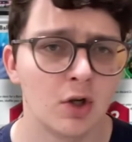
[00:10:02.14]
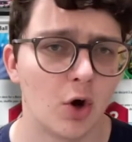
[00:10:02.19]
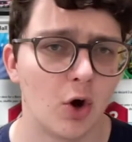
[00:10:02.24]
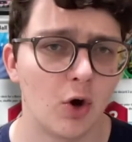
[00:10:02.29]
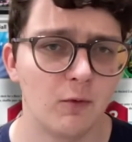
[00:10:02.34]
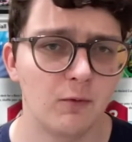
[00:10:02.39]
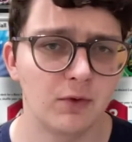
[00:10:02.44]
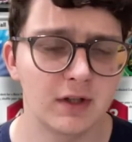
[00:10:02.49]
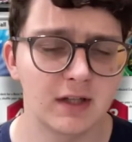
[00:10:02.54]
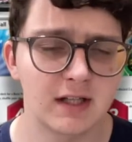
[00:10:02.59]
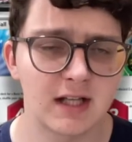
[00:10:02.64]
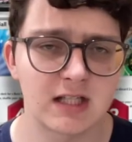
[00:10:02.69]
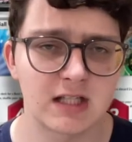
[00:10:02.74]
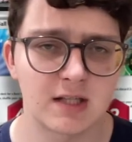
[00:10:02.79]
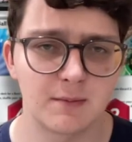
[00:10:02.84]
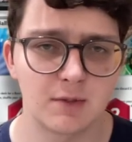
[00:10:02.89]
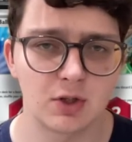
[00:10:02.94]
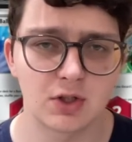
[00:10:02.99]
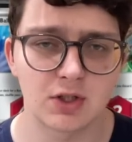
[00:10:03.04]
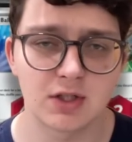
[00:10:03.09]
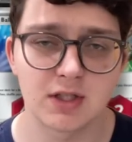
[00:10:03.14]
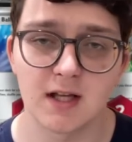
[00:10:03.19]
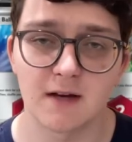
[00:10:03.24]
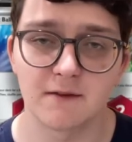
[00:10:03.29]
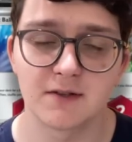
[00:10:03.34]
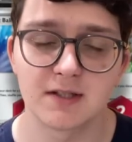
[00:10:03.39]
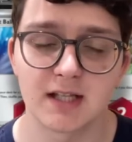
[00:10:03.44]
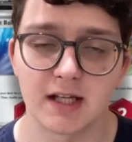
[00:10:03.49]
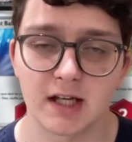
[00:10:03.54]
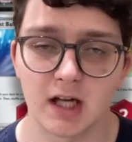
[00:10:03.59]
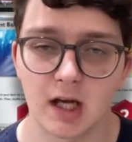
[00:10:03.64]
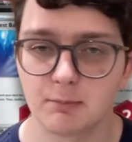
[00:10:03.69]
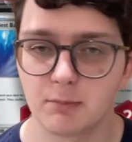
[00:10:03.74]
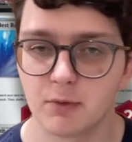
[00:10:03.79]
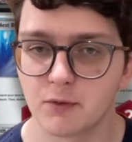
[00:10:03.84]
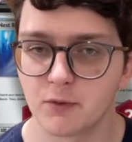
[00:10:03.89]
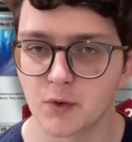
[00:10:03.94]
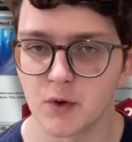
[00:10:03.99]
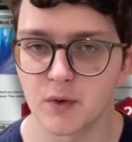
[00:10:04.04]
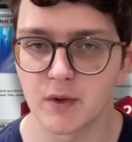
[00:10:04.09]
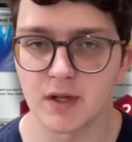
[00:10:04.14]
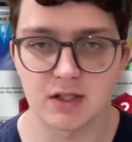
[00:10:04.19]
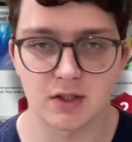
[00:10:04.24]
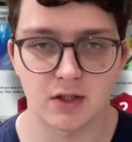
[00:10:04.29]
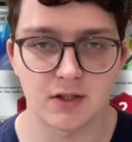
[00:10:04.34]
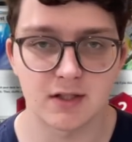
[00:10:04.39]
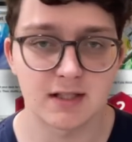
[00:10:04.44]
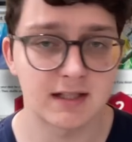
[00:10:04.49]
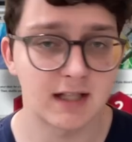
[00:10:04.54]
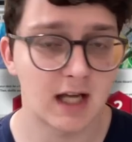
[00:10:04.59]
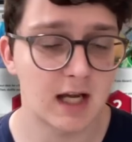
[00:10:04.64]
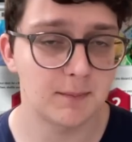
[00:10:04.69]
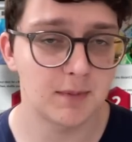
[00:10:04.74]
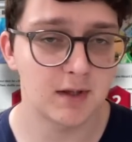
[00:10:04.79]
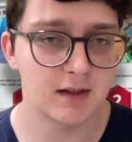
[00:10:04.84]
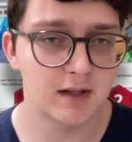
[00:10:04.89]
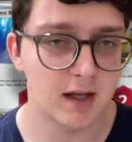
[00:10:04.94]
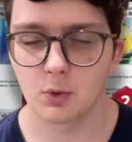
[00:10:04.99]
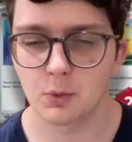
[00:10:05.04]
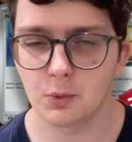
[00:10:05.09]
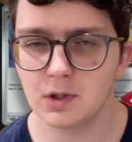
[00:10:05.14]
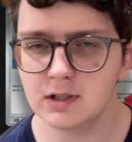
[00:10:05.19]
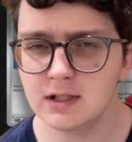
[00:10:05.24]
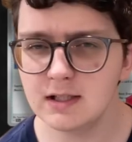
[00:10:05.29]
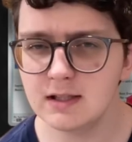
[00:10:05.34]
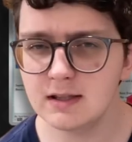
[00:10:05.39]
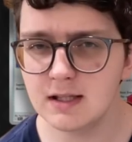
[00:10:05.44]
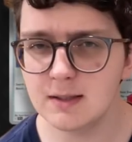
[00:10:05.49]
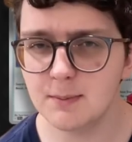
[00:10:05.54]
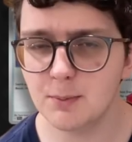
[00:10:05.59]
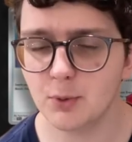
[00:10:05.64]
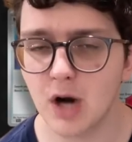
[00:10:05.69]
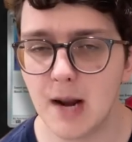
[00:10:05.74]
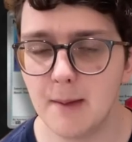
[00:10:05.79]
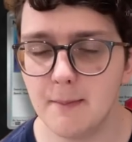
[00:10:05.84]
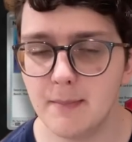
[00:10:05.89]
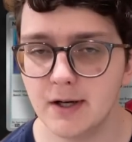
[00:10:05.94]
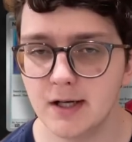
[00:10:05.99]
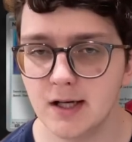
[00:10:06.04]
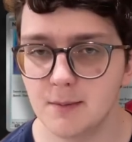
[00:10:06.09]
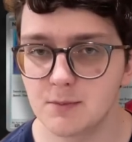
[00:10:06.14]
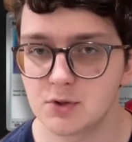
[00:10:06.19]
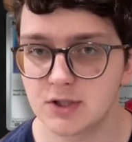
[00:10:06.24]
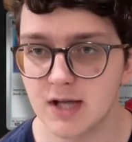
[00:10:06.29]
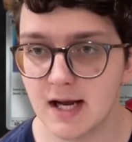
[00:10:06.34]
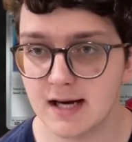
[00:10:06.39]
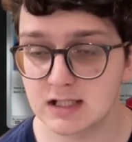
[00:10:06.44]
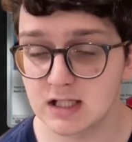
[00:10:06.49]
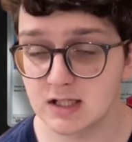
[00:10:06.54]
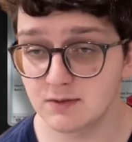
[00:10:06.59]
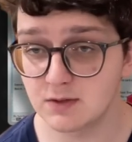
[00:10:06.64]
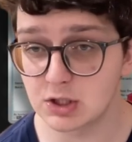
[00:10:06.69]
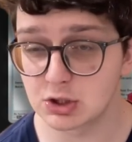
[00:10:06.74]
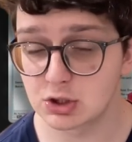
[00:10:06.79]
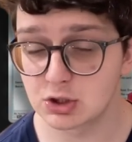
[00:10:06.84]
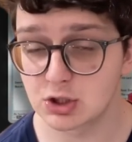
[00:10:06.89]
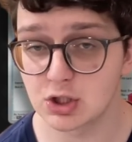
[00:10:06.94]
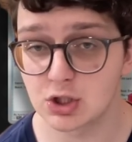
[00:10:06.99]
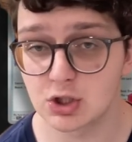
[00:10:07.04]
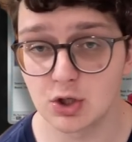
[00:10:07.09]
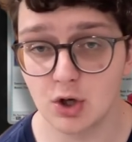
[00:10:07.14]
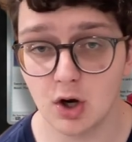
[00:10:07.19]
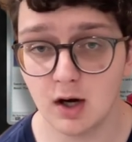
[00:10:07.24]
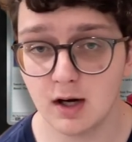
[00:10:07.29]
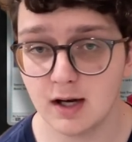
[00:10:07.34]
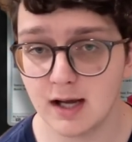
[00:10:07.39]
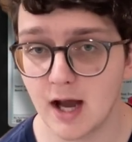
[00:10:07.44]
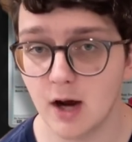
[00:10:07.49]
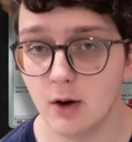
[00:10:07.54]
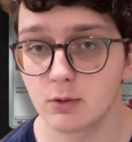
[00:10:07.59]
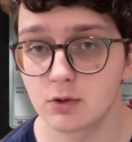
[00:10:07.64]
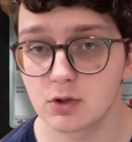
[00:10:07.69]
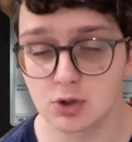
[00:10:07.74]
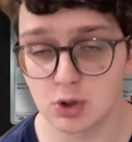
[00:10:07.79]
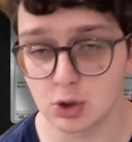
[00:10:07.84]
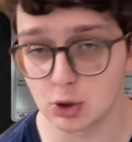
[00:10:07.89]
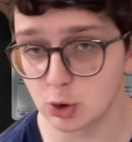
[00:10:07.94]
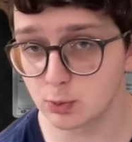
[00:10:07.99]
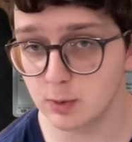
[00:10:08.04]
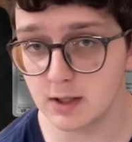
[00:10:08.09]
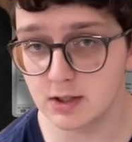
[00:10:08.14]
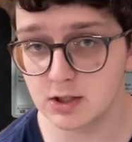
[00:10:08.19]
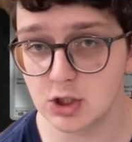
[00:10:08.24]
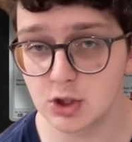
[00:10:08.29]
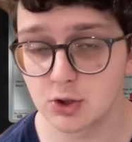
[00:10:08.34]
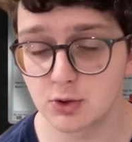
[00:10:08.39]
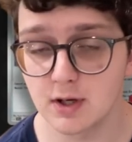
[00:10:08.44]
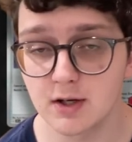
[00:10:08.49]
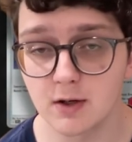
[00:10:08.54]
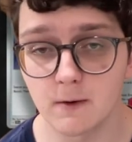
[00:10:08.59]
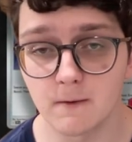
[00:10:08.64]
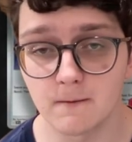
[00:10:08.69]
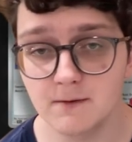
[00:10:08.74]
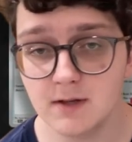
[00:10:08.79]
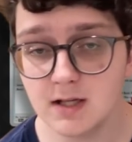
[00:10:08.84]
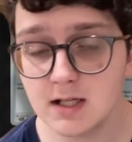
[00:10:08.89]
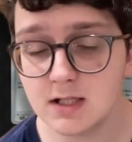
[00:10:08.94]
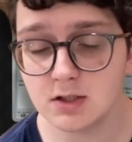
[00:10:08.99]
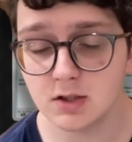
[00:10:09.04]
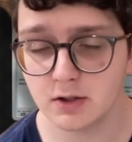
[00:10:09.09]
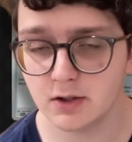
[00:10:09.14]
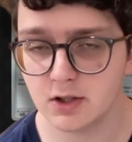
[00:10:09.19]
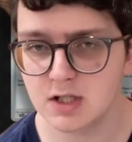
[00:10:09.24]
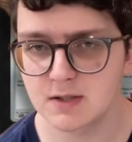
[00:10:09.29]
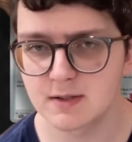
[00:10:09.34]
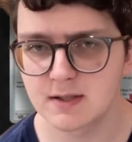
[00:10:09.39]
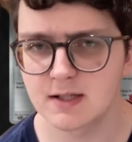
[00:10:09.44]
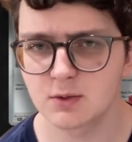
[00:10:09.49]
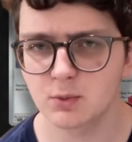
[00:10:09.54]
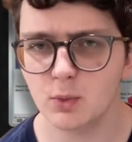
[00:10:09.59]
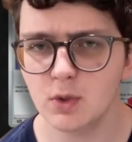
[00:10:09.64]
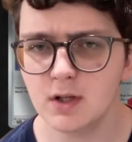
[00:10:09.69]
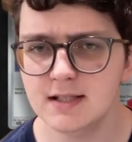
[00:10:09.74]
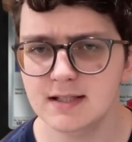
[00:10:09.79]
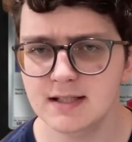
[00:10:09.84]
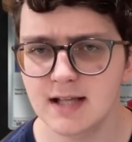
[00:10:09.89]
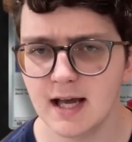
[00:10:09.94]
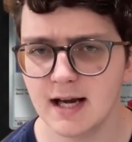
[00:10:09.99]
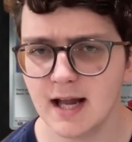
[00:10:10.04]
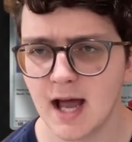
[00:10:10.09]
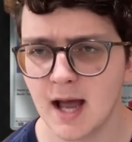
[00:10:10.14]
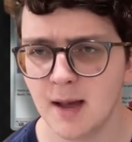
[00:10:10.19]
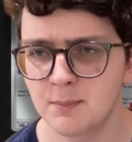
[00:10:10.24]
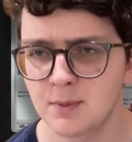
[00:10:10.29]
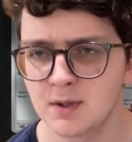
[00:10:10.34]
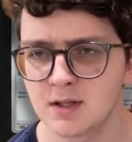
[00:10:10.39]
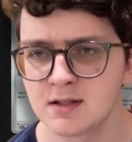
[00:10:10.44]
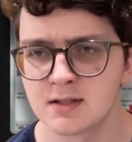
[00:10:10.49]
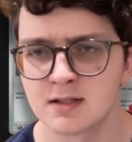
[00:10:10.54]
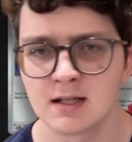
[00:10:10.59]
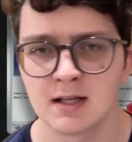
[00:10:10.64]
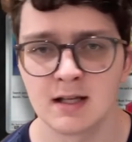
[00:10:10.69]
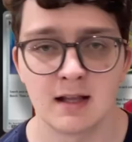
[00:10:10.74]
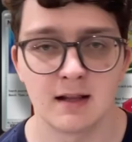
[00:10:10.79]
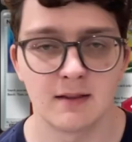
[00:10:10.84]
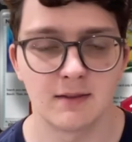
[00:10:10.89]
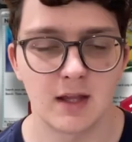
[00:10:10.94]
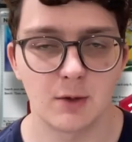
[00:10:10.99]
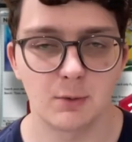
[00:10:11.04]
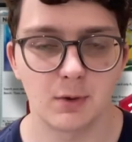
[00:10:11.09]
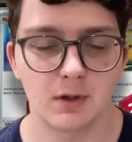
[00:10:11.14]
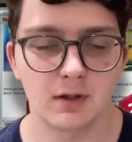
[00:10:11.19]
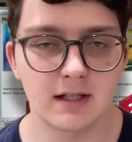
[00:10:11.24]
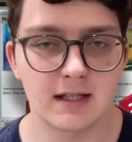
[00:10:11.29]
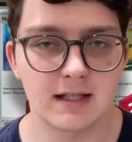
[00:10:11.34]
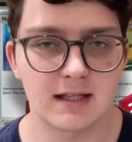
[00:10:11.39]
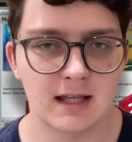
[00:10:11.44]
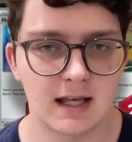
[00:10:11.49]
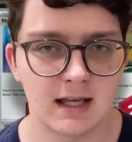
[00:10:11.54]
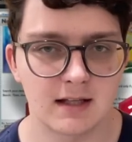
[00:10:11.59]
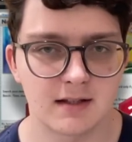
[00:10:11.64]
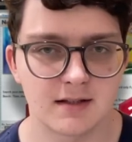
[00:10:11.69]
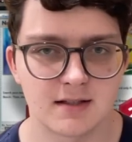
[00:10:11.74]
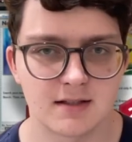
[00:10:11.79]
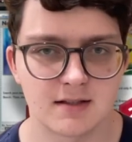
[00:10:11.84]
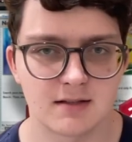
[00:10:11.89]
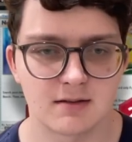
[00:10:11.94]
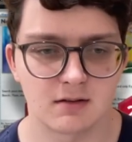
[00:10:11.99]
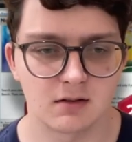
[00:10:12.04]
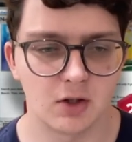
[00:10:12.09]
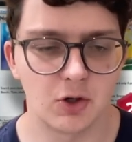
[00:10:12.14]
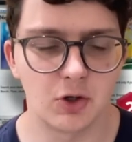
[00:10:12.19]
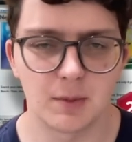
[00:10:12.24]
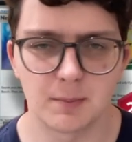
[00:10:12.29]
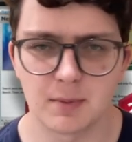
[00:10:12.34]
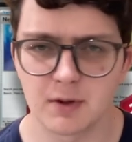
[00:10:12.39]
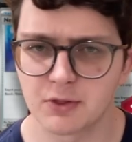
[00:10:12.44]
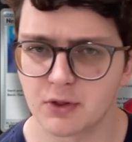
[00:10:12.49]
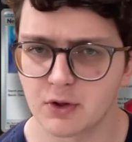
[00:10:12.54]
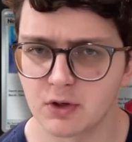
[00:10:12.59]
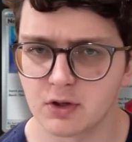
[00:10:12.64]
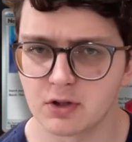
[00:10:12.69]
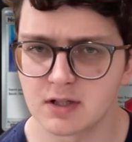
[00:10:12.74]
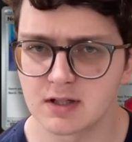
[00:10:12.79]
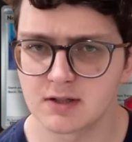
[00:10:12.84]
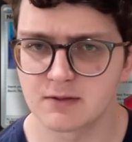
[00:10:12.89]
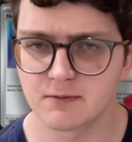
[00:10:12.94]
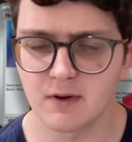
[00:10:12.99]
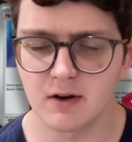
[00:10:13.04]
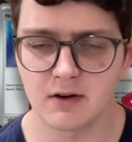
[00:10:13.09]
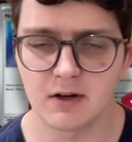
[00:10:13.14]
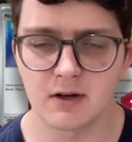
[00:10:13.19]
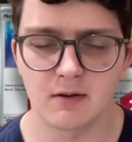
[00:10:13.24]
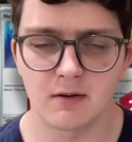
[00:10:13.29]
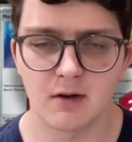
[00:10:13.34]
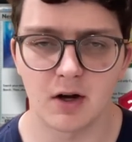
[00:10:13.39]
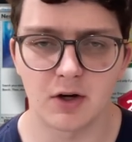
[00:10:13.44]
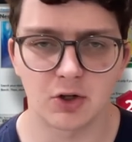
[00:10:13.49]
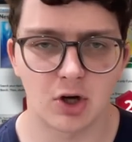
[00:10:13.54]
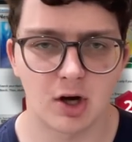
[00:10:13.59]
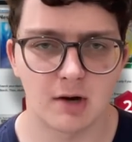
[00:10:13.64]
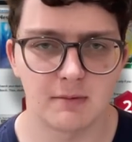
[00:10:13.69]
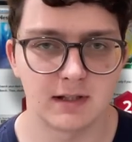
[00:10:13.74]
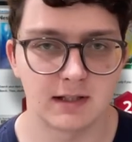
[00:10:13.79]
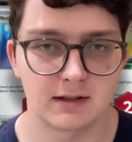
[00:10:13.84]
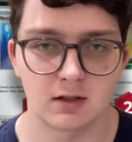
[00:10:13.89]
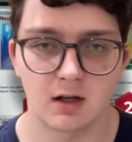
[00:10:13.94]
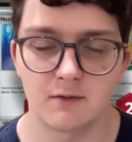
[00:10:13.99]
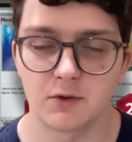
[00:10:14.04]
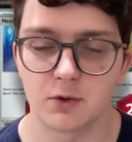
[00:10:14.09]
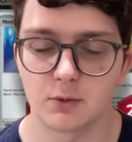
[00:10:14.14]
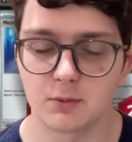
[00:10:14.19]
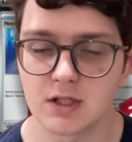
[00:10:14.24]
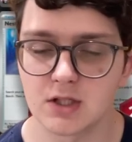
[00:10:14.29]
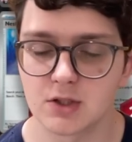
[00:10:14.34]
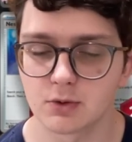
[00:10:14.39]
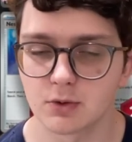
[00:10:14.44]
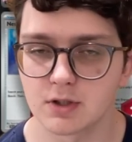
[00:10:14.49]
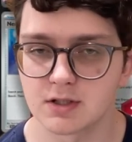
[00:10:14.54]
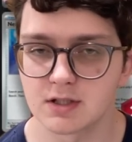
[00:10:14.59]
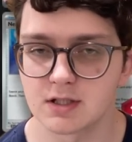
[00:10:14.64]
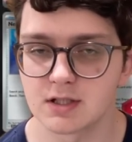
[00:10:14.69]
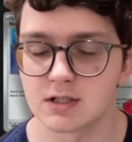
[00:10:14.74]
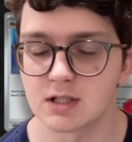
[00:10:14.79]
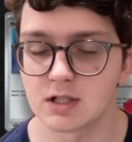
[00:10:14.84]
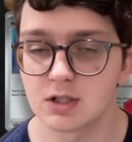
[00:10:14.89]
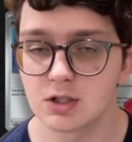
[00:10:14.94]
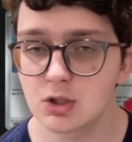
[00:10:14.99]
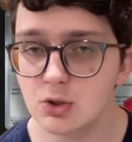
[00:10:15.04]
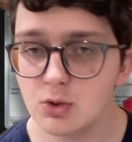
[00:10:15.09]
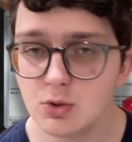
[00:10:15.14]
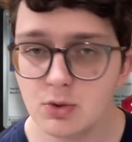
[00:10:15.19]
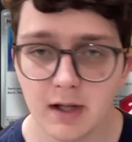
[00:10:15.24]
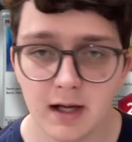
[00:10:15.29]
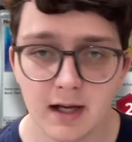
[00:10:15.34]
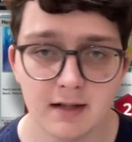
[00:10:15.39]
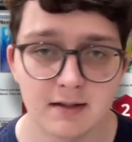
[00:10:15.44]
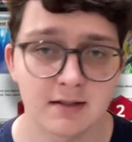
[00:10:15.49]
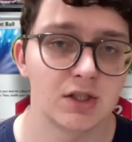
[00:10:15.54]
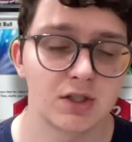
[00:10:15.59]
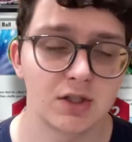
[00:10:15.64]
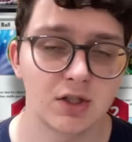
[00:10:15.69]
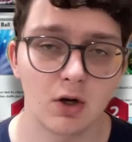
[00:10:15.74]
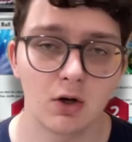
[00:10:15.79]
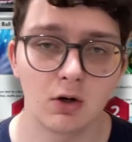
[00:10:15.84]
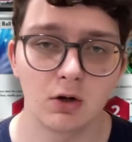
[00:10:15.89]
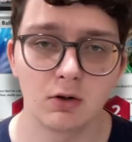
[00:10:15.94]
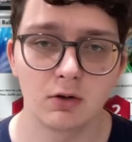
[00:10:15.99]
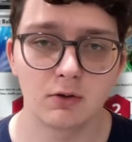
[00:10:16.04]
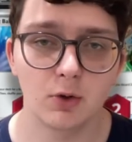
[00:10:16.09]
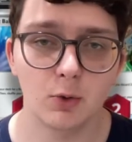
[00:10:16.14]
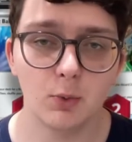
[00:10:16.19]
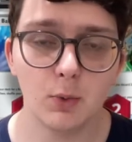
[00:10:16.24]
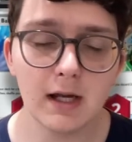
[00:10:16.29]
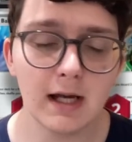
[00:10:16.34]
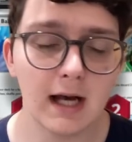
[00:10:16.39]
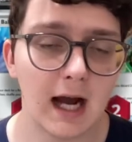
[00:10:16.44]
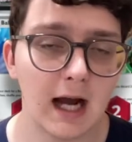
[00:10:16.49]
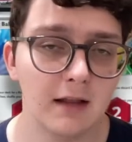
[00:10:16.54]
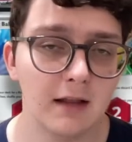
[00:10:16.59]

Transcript: hopefully get some of your stuff set up before they start sniping them. Really, the primary objective is to just knock out 2 Regidrago V-Stars, because once that happens, they really can't load up a third. It's very uncommon to have the resources to do that. So the way I